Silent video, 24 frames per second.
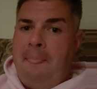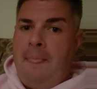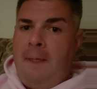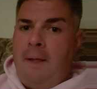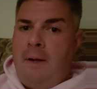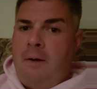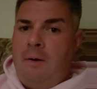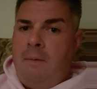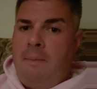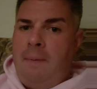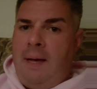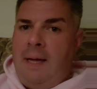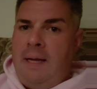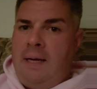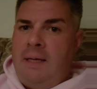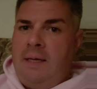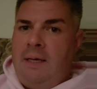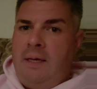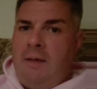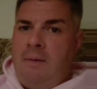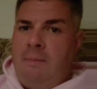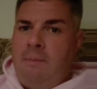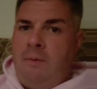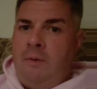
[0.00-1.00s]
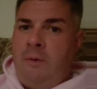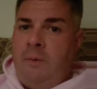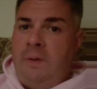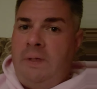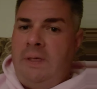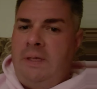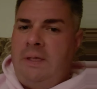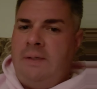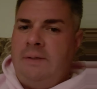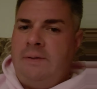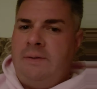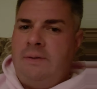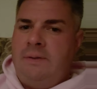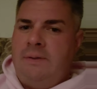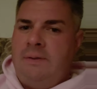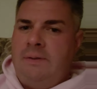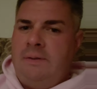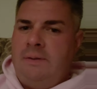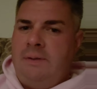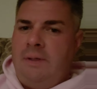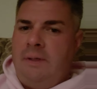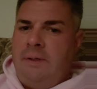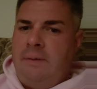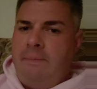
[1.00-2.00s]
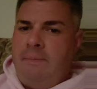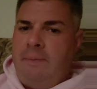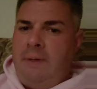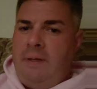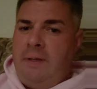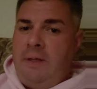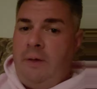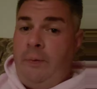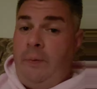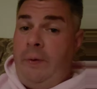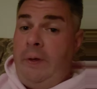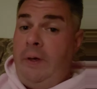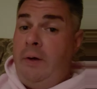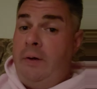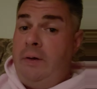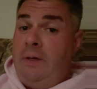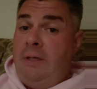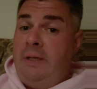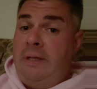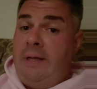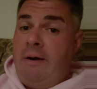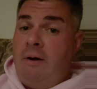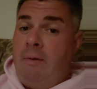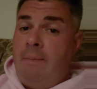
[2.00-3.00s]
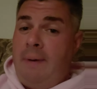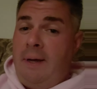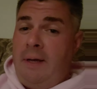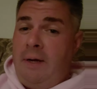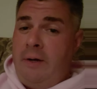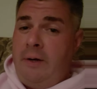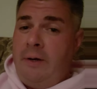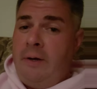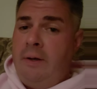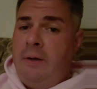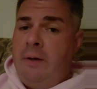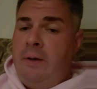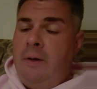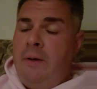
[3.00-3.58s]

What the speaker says: and reminding him who he is. I think we all need that reminder.